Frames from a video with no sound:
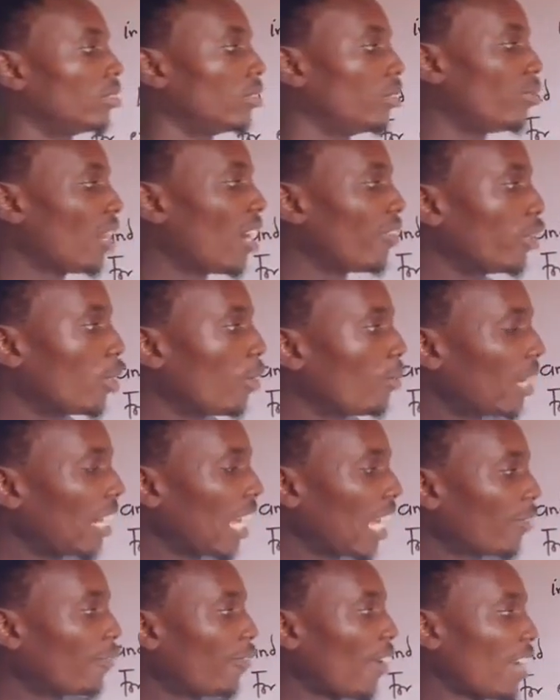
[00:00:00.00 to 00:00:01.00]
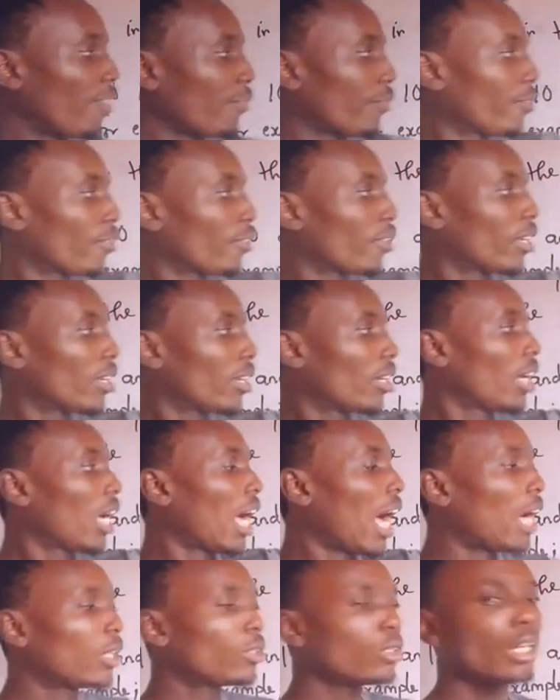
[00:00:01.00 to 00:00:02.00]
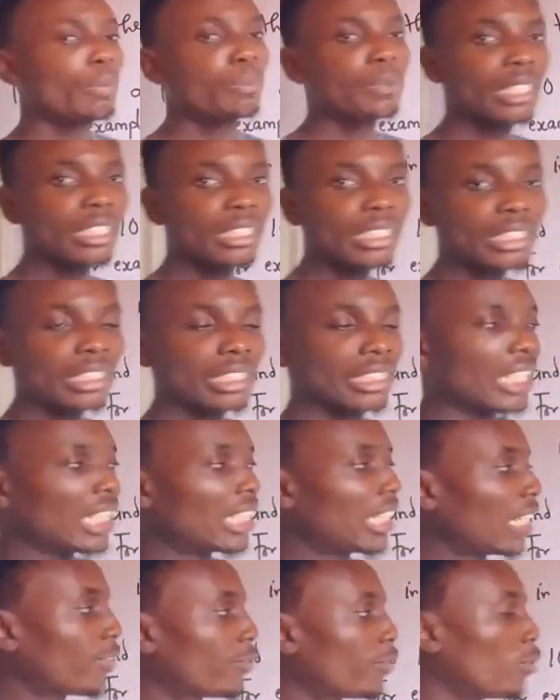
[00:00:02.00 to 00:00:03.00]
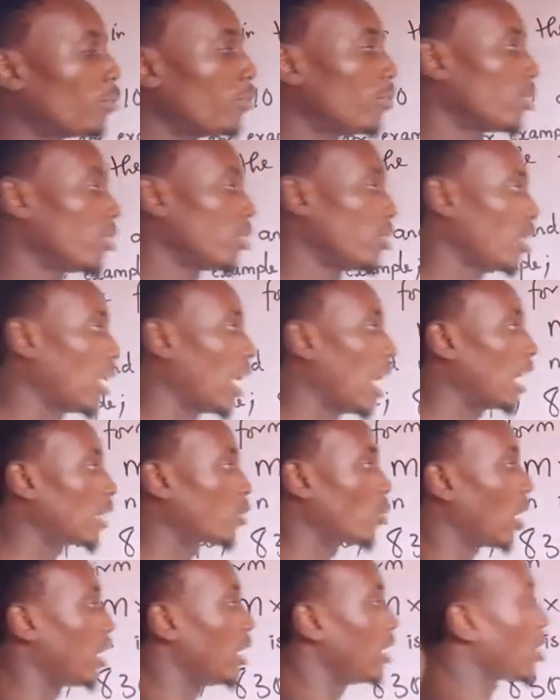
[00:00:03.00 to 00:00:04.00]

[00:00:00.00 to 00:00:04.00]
We have a number like 5. How do you represent this in standard form? Actually,